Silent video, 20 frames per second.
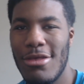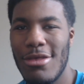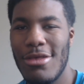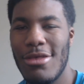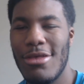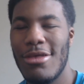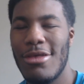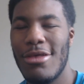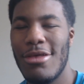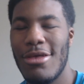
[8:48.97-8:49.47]

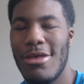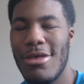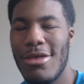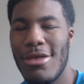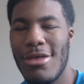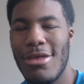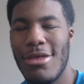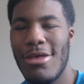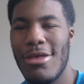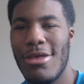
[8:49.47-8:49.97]

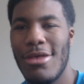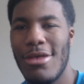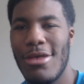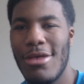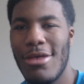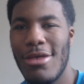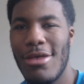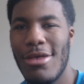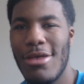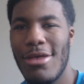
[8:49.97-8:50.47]

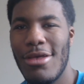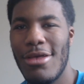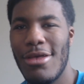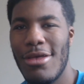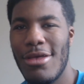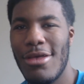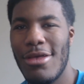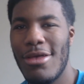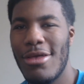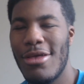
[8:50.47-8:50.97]

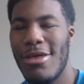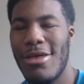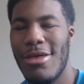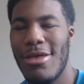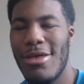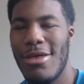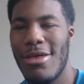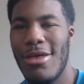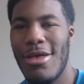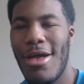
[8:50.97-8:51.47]

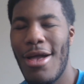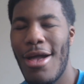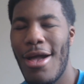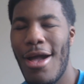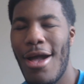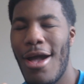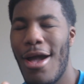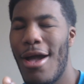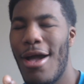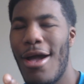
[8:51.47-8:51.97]

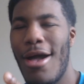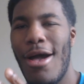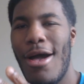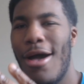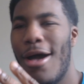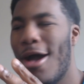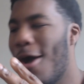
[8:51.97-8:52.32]
(silence)